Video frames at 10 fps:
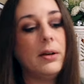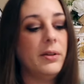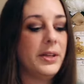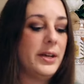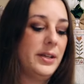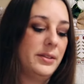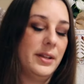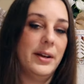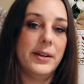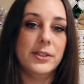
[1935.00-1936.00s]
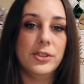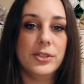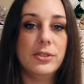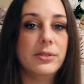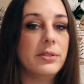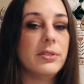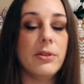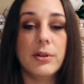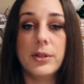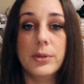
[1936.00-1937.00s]
all that in, then I can just
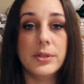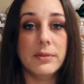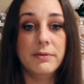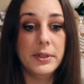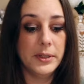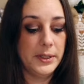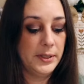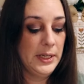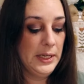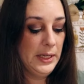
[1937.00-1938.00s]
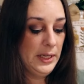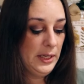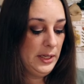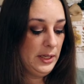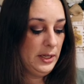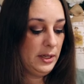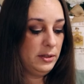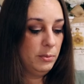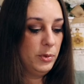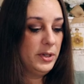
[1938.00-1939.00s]
start doing some filling in
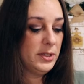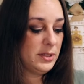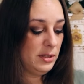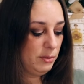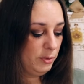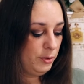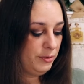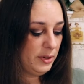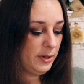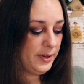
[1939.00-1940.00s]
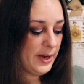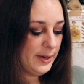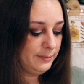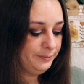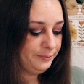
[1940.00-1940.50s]
the bricks and the roof and all that.